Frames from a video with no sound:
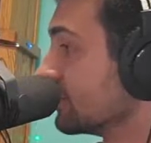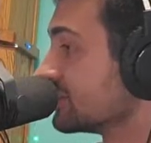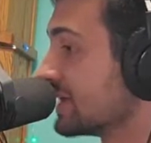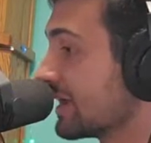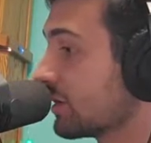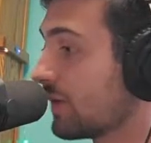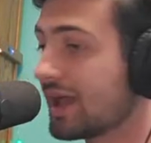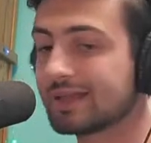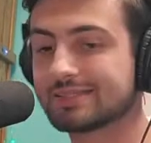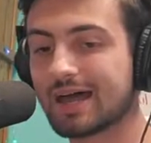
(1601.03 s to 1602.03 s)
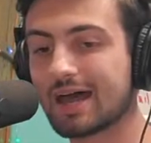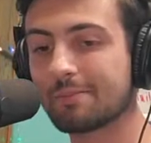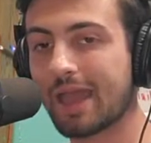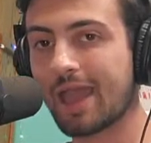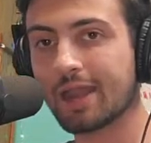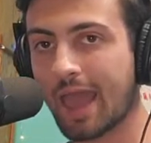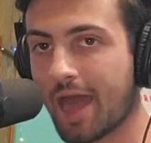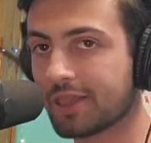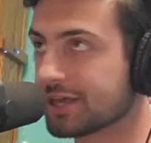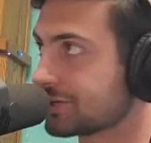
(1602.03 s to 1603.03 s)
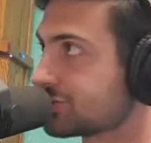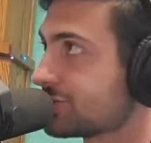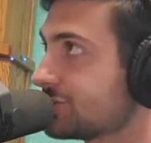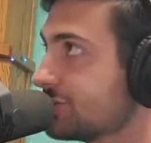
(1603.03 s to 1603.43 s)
Take it away, Tom and Alex.